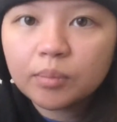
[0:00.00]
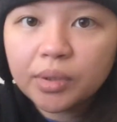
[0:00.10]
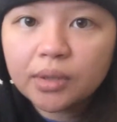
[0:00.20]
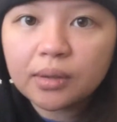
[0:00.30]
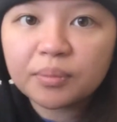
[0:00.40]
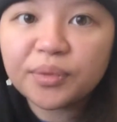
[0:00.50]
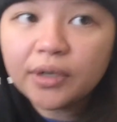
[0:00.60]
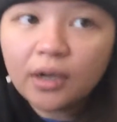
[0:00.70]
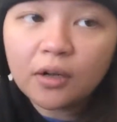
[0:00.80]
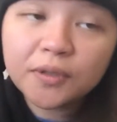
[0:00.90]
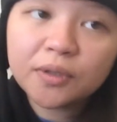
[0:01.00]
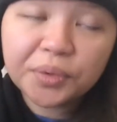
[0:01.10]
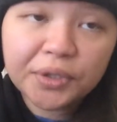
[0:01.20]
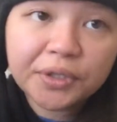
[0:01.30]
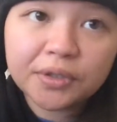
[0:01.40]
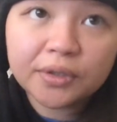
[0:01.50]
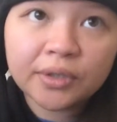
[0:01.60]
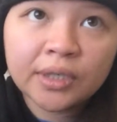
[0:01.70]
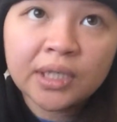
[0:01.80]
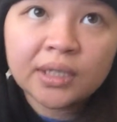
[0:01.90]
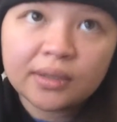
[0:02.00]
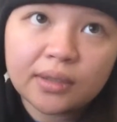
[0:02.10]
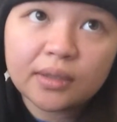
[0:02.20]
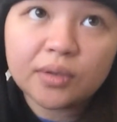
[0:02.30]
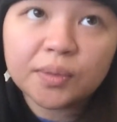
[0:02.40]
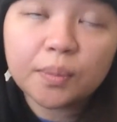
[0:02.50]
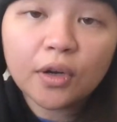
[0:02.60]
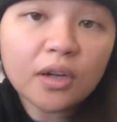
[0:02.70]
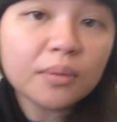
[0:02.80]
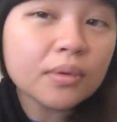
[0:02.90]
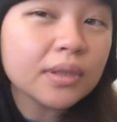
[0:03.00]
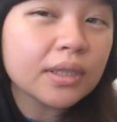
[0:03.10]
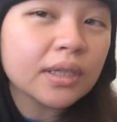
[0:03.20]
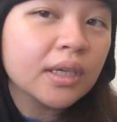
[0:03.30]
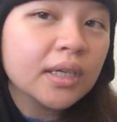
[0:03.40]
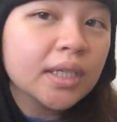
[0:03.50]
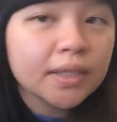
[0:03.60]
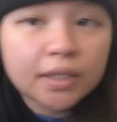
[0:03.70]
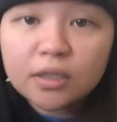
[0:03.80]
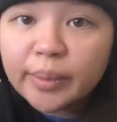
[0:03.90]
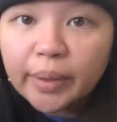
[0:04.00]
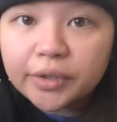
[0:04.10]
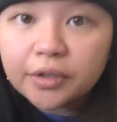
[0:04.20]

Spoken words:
But I'm also pretty sure that there's probably some out